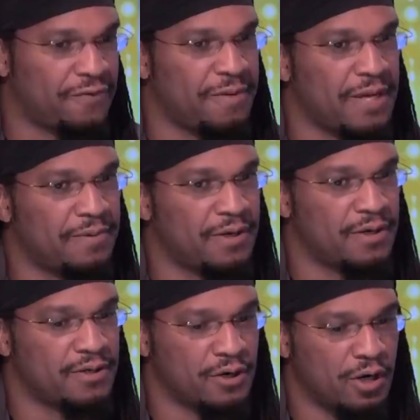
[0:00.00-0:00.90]
to be able
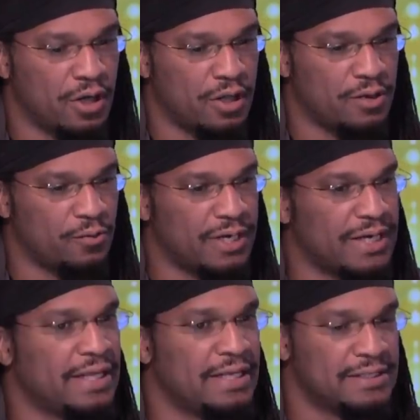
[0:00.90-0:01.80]
to call it what
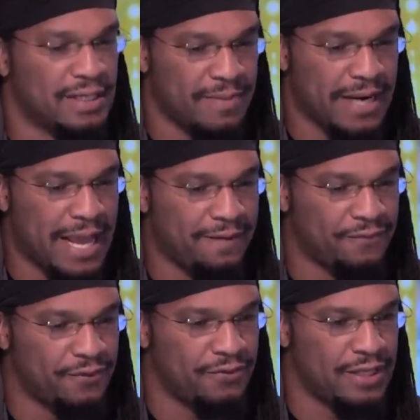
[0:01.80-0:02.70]
it is. I mean, now
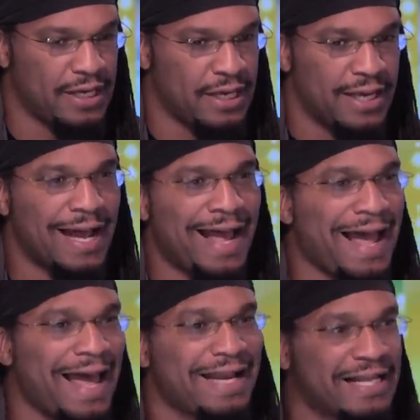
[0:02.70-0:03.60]

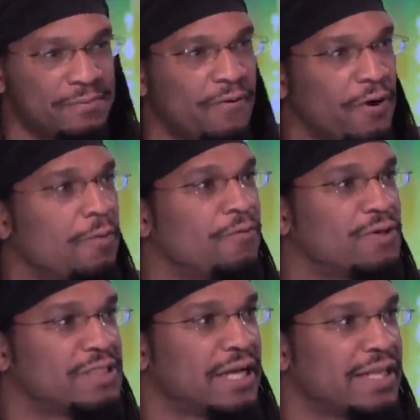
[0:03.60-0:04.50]
I had a glimmer of hope
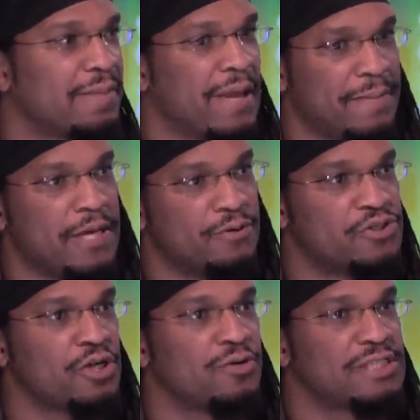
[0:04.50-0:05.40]
for a second that maybe he
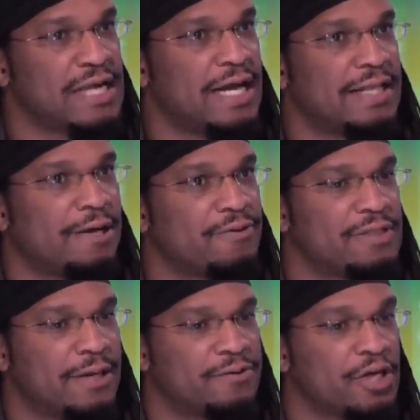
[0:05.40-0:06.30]
would show a sign that
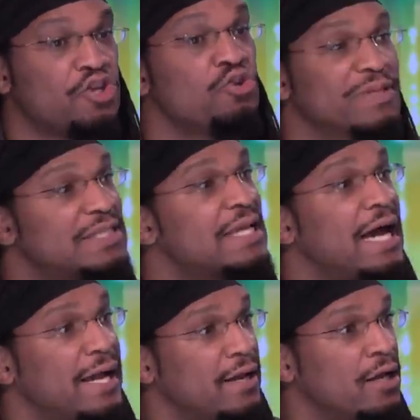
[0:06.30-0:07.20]
was a human
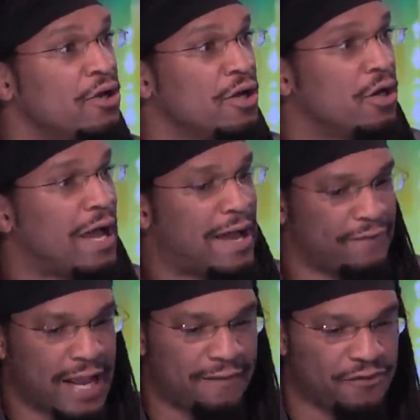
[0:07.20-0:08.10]
side. You know,
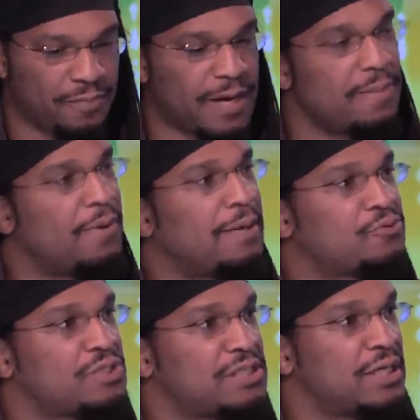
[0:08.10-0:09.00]
after the pipe
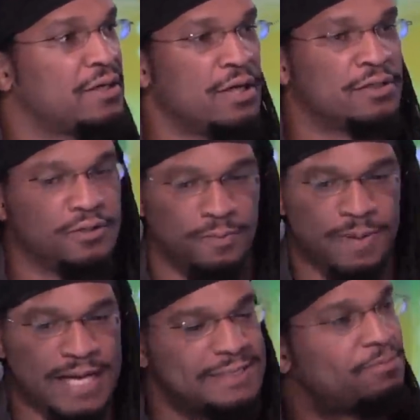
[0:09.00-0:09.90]
bombs were sent to
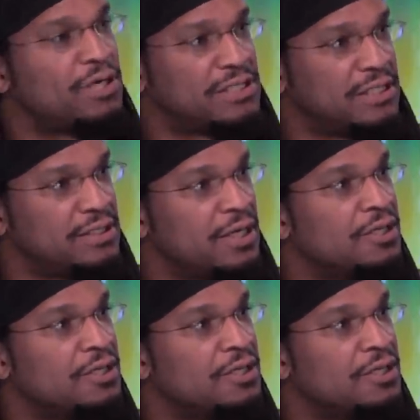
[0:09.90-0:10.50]
past presidents,